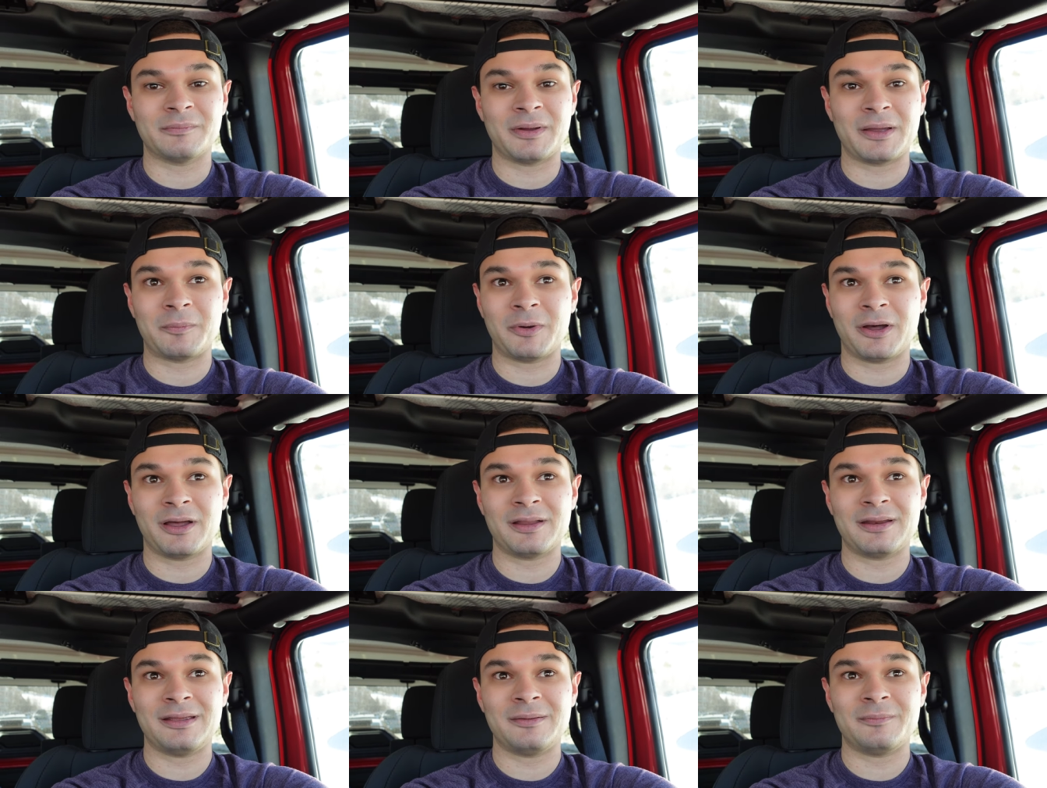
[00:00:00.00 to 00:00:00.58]
my
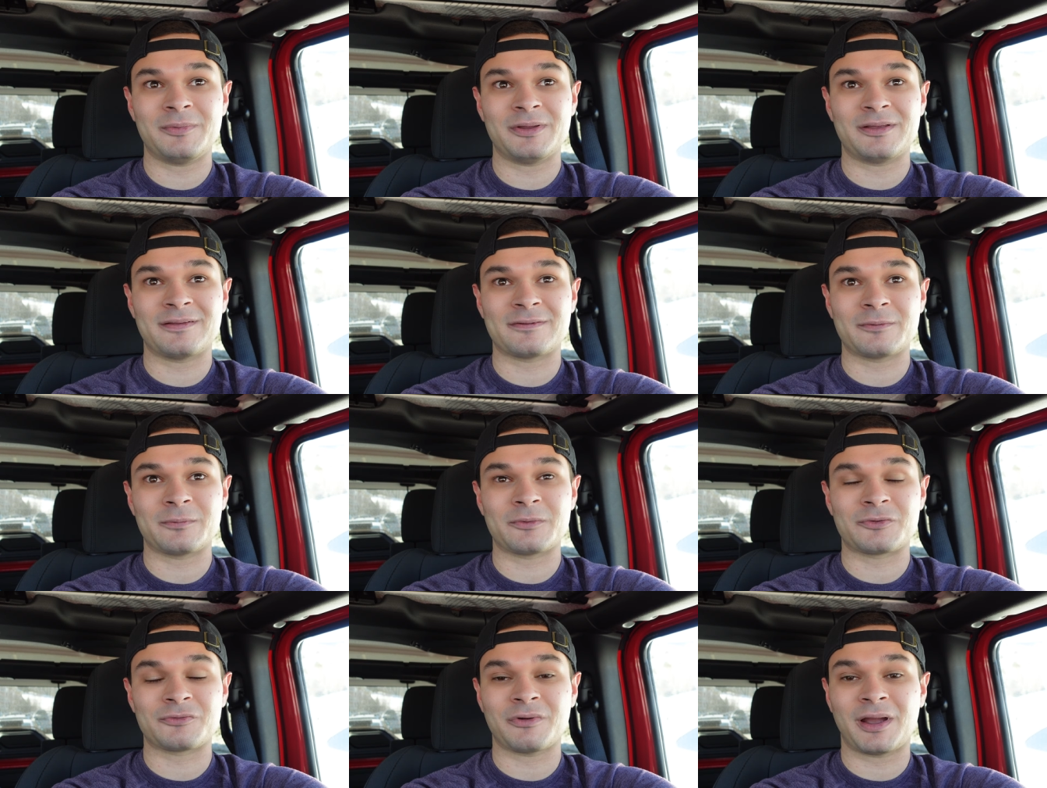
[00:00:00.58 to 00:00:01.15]
body because
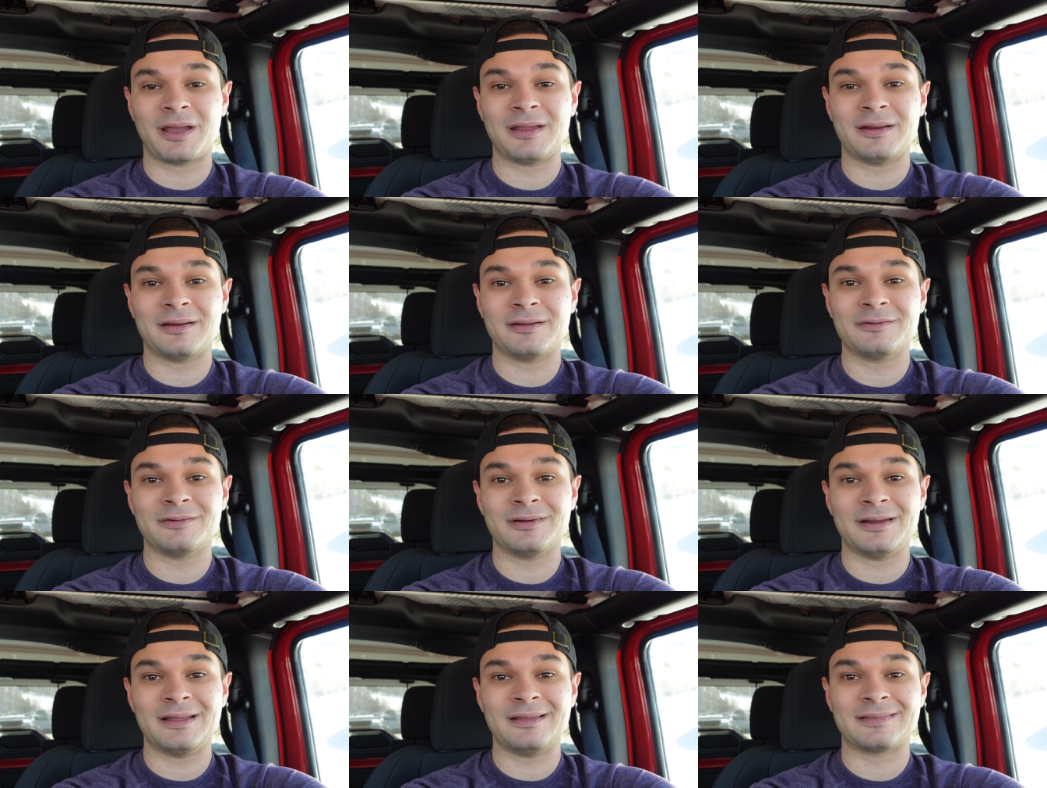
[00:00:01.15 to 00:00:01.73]
it was right
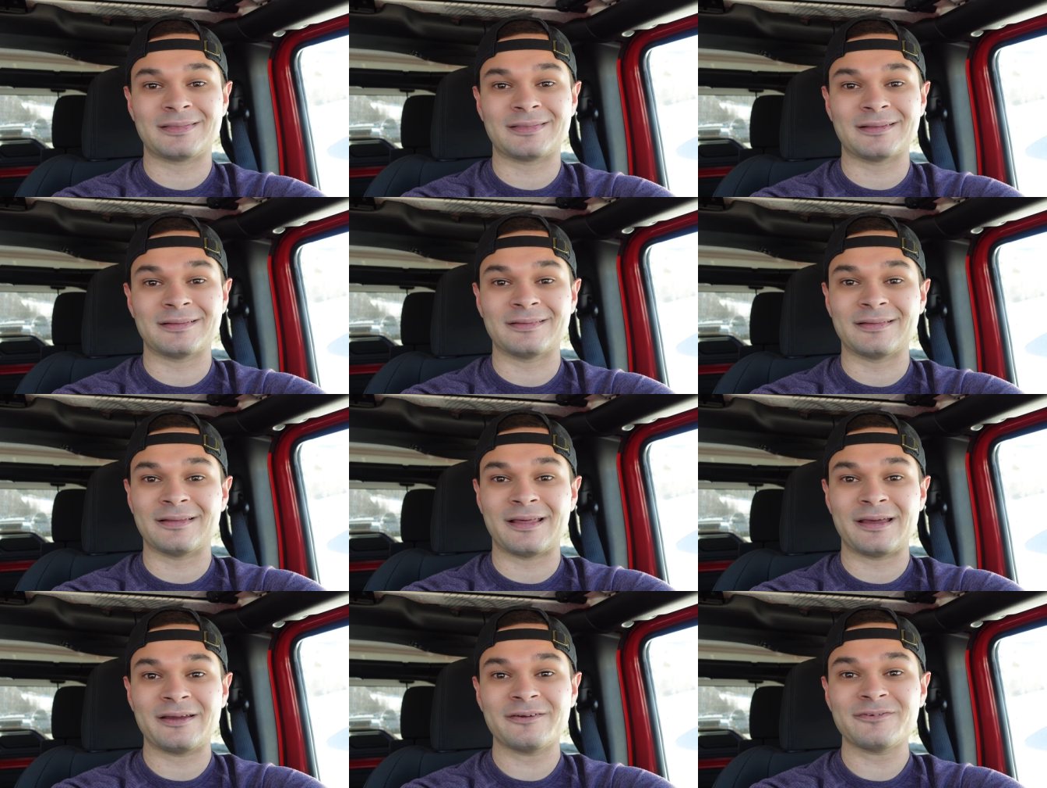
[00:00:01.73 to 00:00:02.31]
underneath the
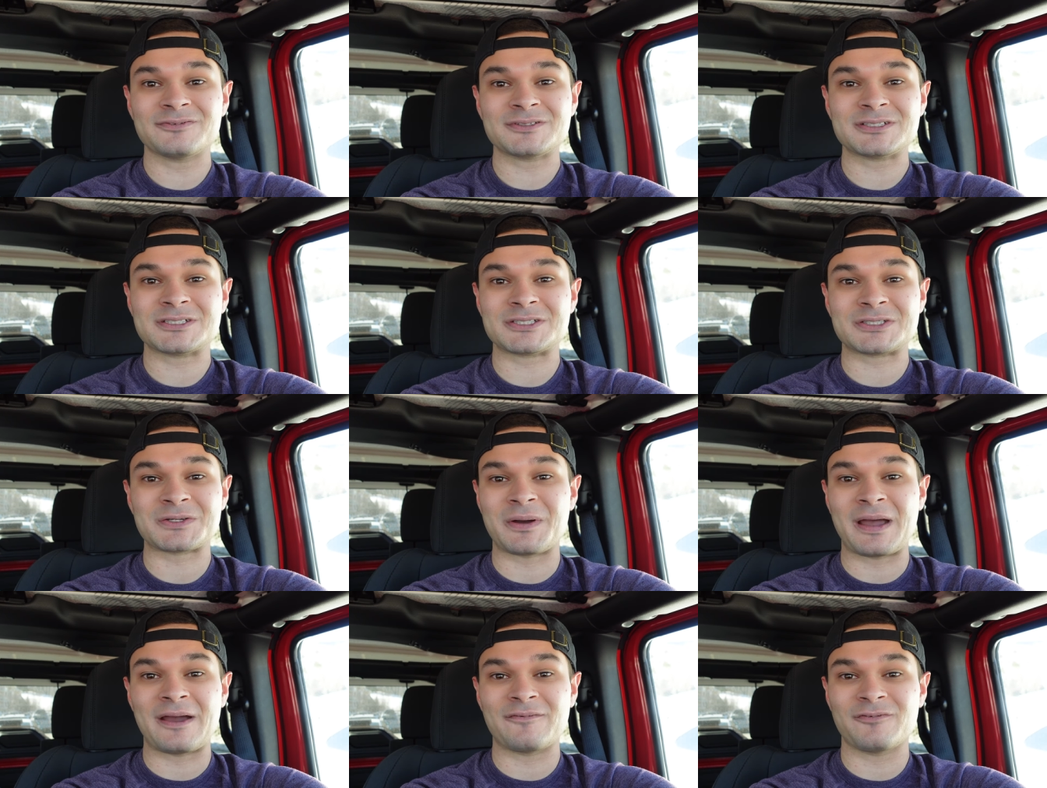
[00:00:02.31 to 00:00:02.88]
lift.
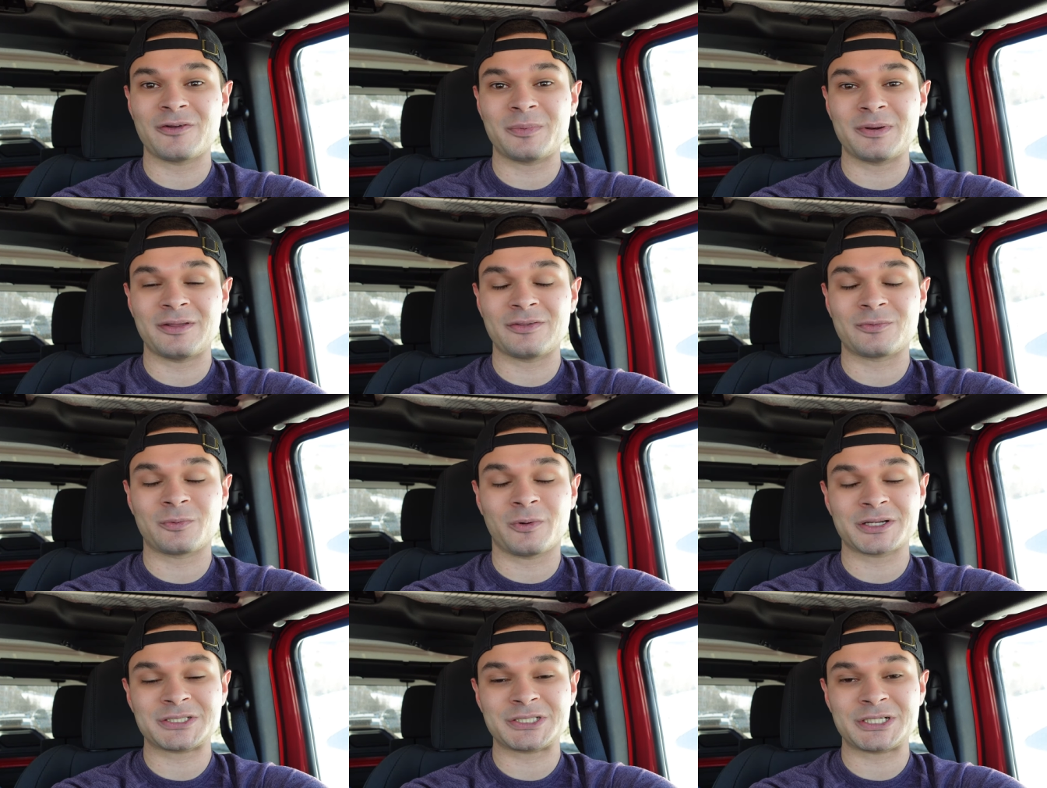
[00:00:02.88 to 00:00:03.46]
So
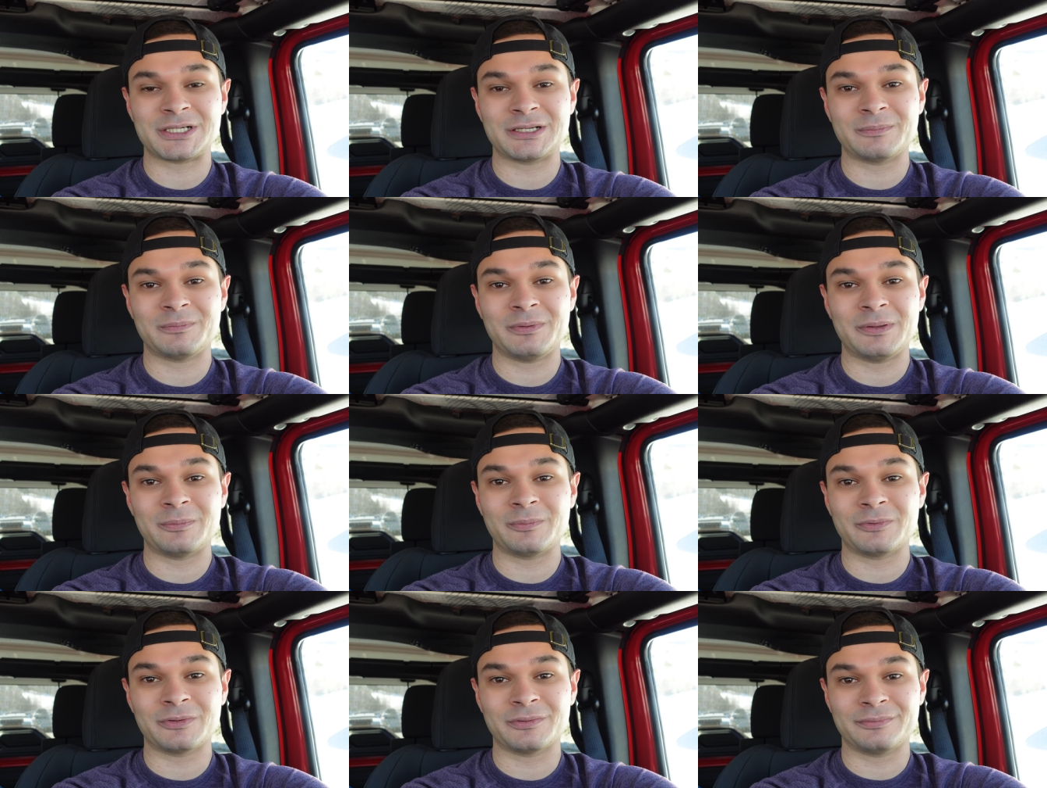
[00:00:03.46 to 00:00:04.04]
everybody's watching
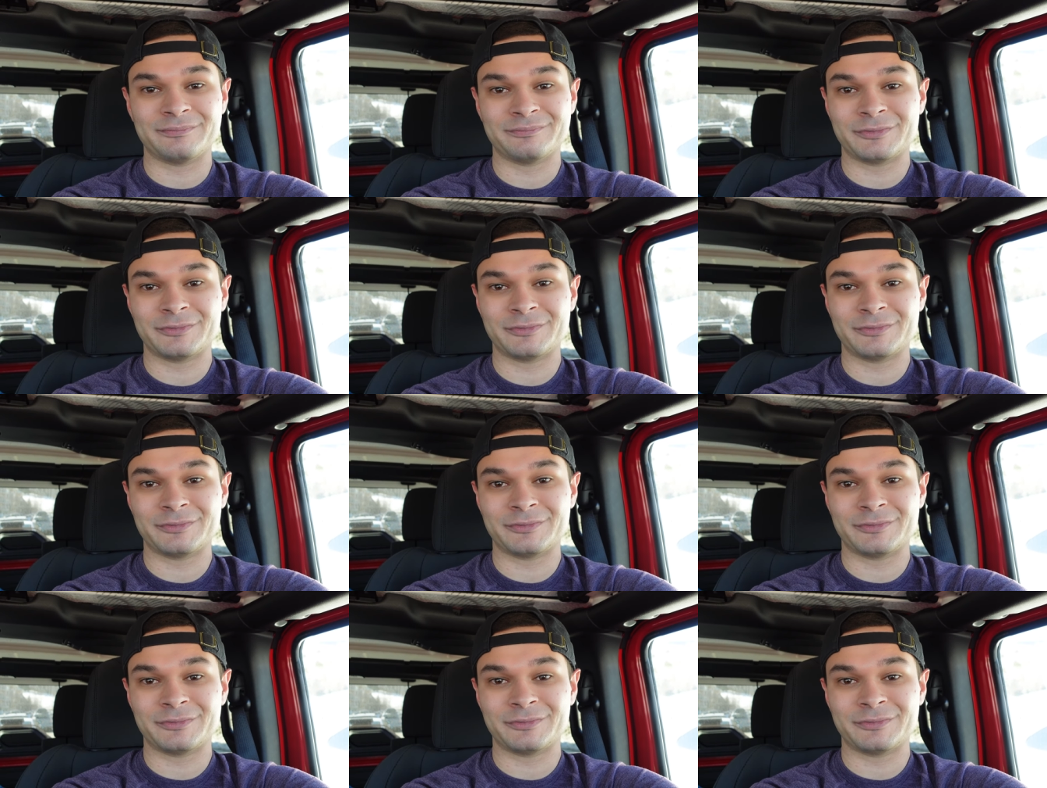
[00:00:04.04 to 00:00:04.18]
people